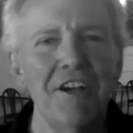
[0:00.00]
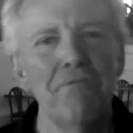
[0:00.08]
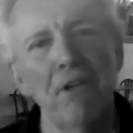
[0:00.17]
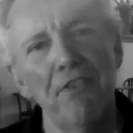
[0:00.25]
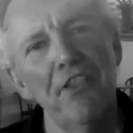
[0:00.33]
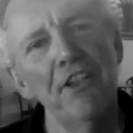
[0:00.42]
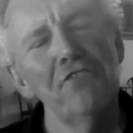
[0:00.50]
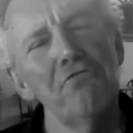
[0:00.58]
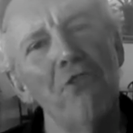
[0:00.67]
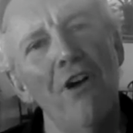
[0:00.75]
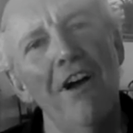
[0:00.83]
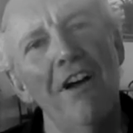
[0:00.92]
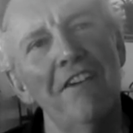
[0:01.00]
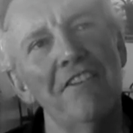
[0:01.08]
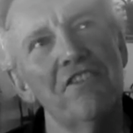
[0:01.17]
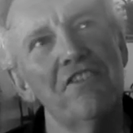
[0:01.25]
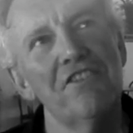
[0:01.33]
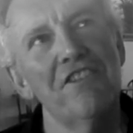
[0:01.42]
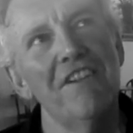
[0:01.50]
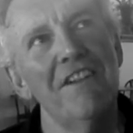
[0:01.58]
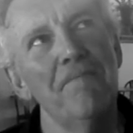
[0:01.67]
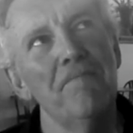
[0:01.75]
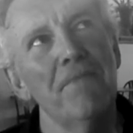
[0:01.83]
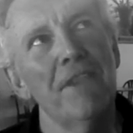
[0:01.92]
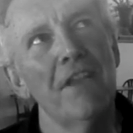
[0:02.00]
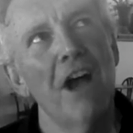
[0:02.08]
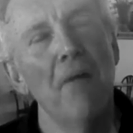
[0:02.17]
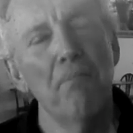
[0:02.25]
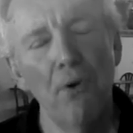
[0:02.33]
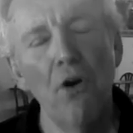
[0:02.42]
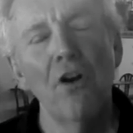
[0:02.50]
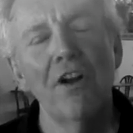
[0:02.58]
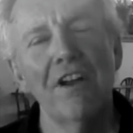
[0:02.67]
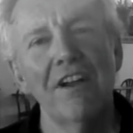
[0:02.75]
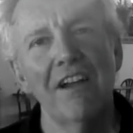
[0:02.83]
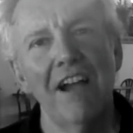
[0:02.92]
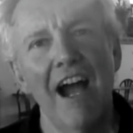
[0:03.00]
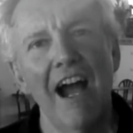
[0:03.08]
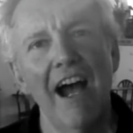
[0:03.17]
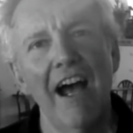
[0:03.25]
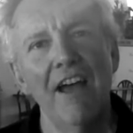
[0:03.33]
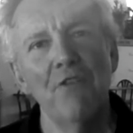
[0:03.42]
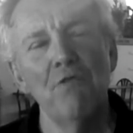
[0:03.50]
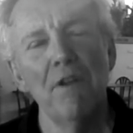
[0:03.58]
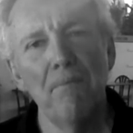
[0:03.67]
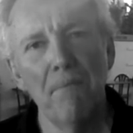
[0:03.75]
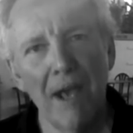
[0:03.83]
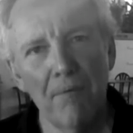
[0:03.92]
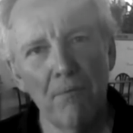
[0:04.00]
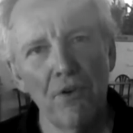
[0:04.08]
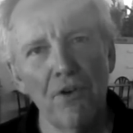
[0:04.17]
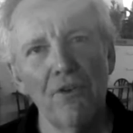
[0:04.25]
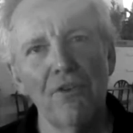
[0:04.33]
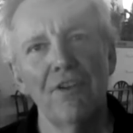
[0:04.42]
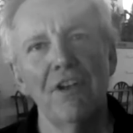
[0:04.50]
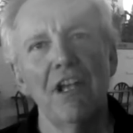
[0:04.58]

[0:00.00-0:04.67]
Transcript: But this was a book I remember